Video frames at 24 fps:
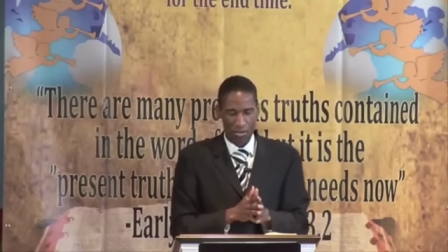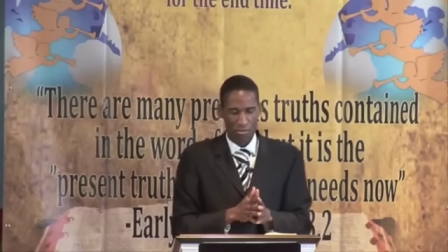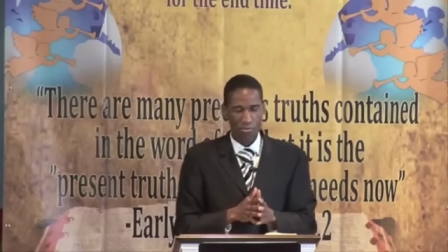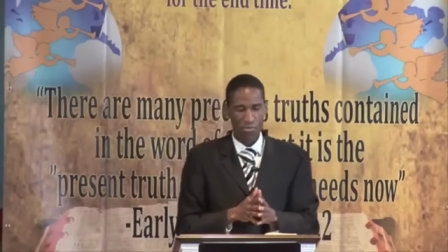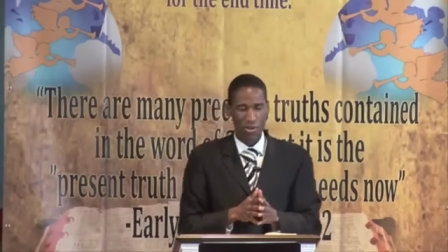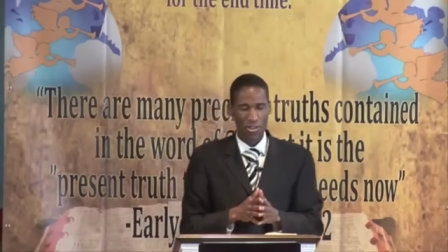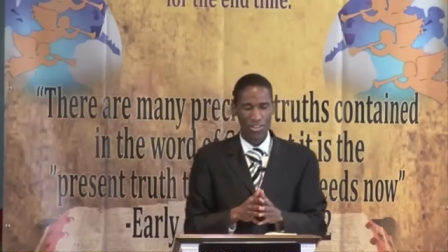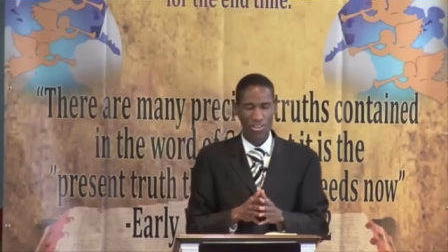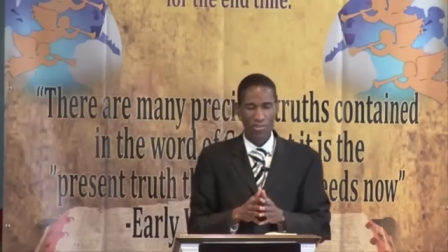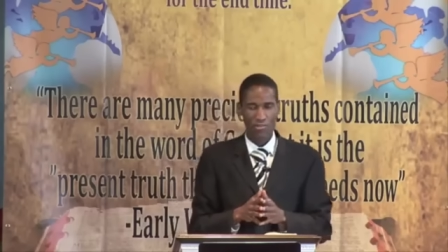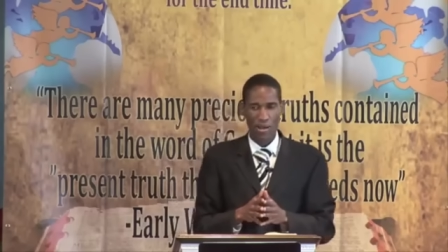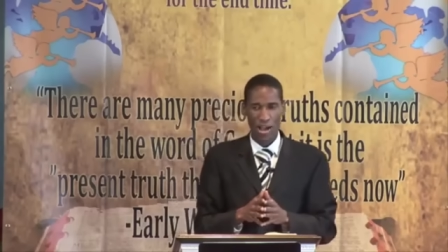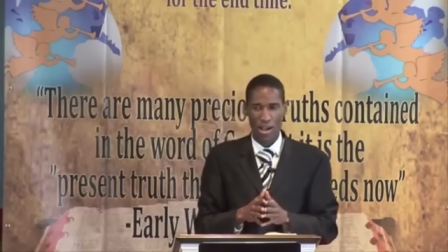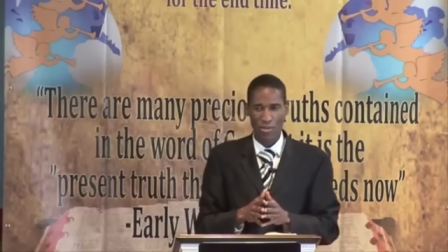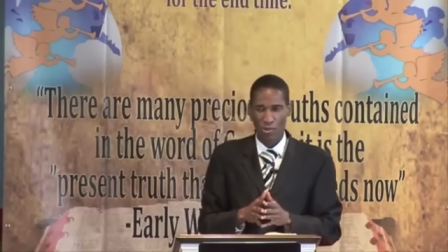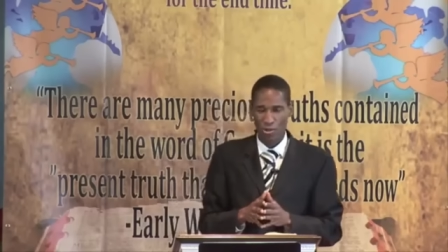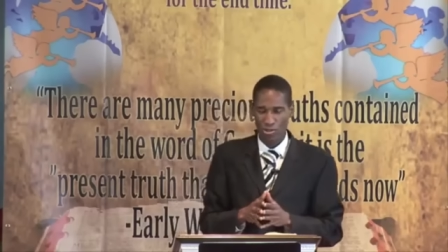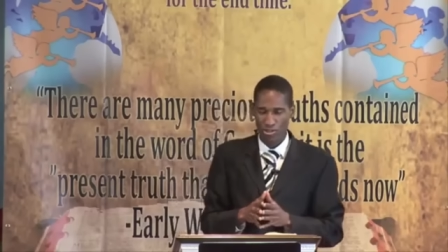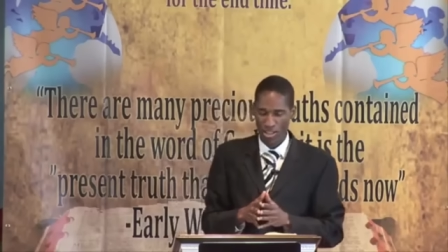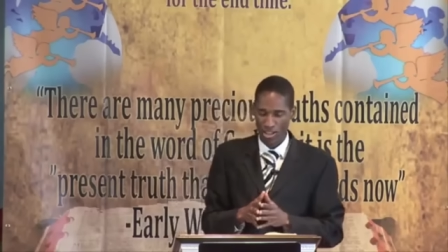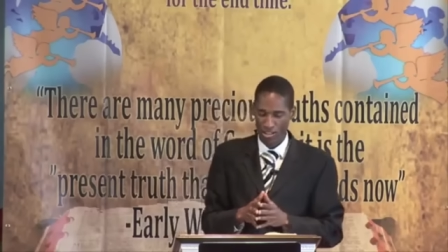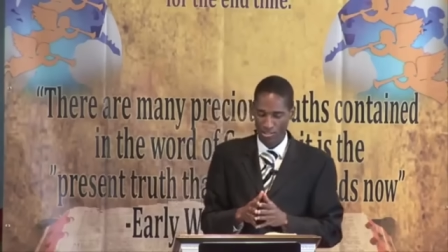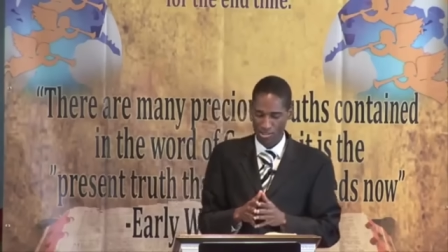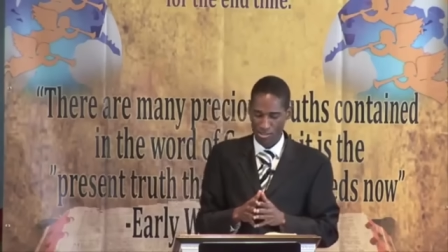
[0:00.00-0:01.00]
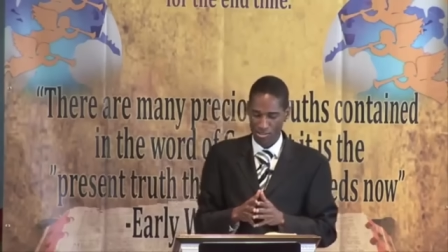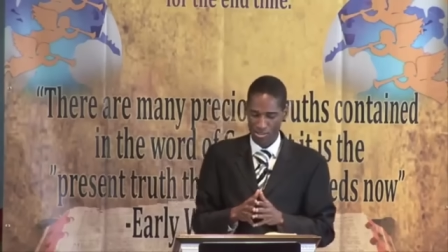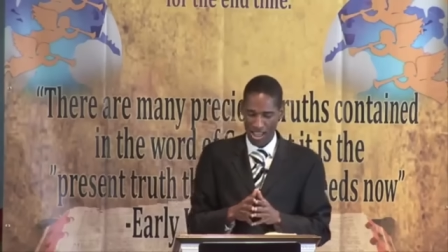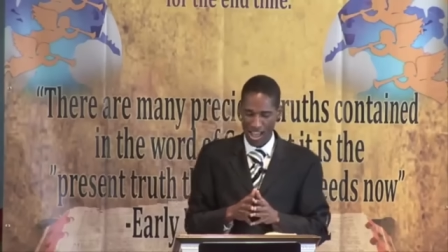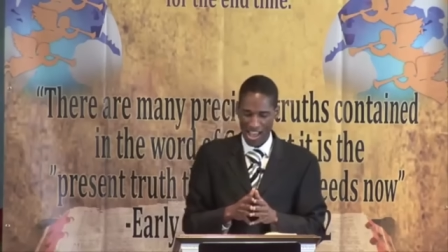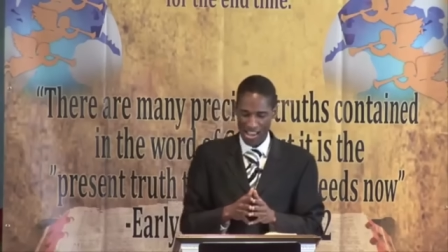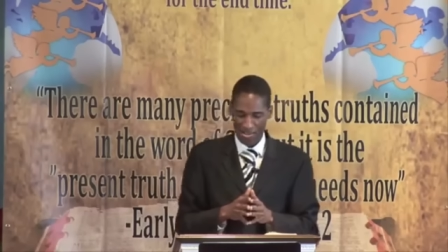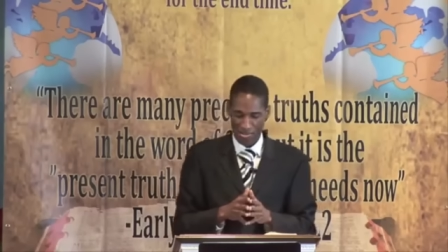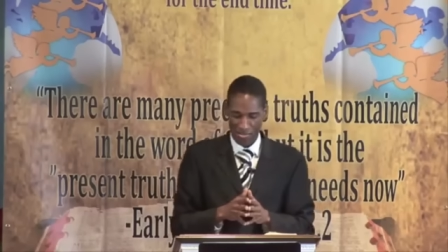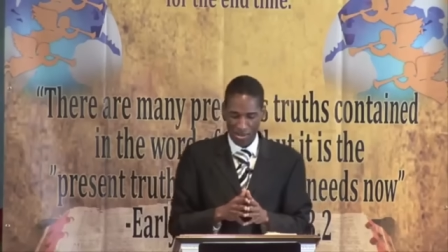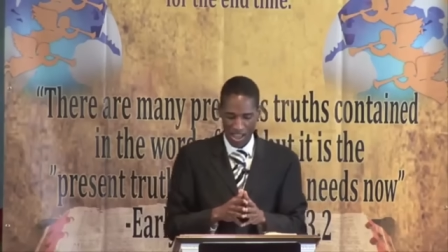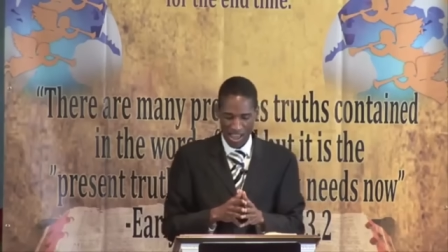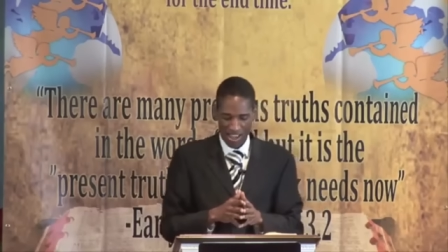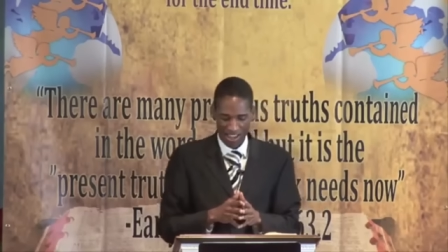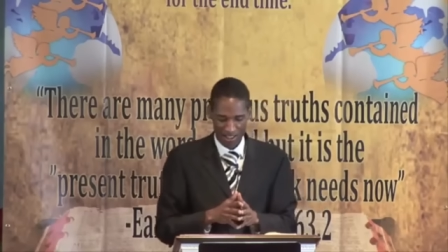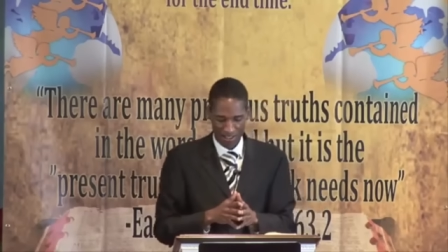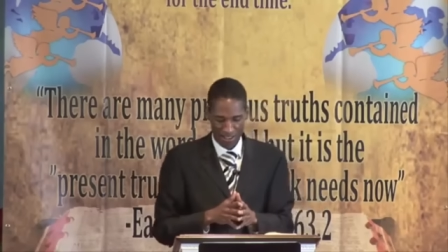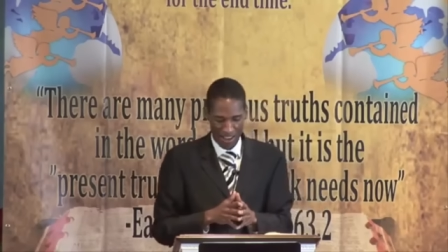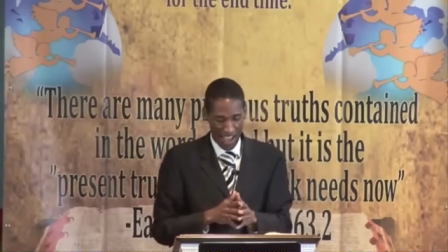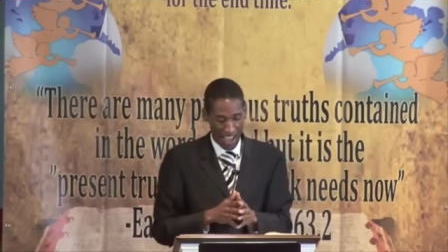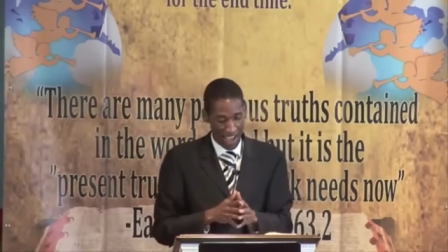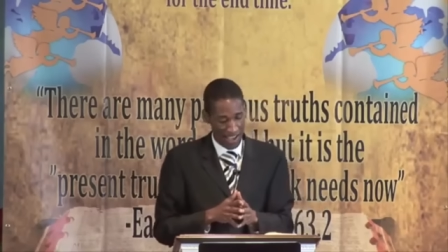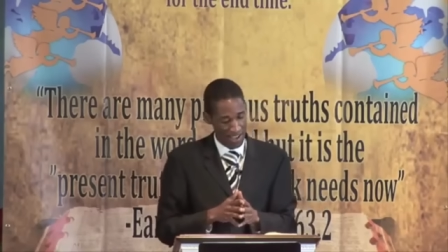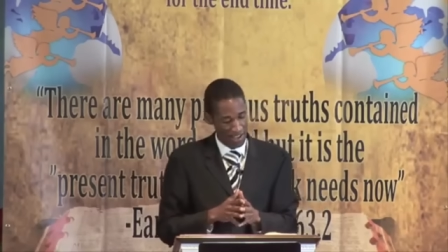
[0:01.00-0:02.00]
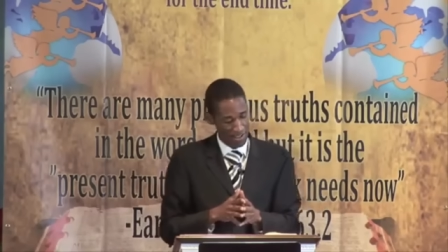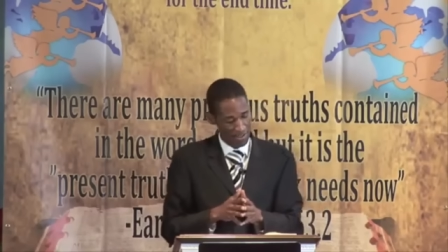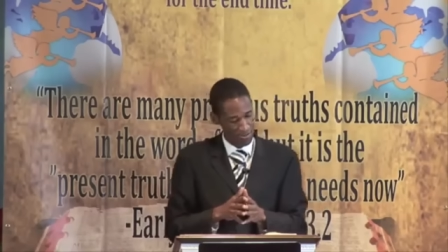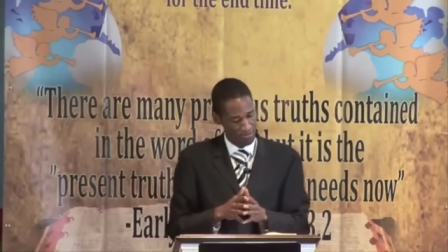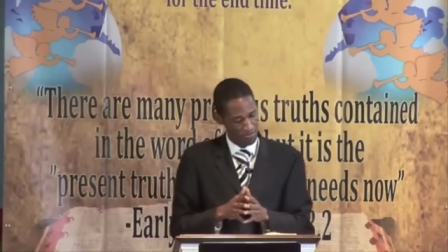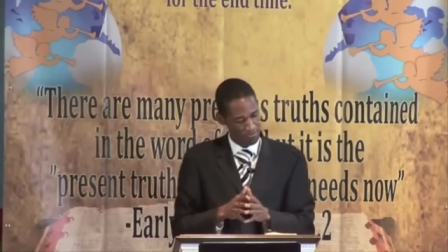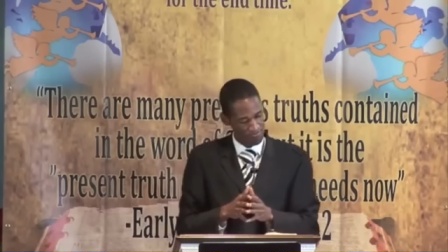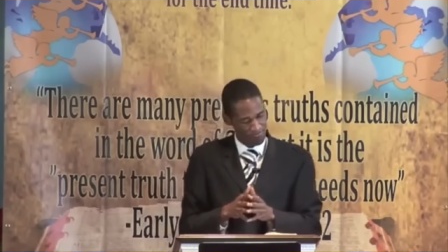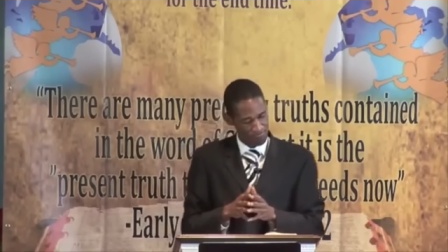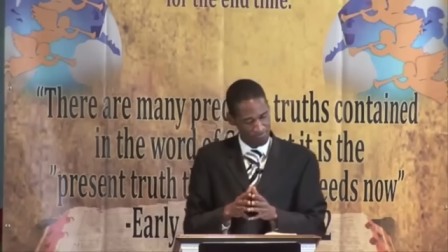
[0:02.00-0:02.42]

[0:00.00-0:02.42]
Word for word: But the Bible tells us Ananias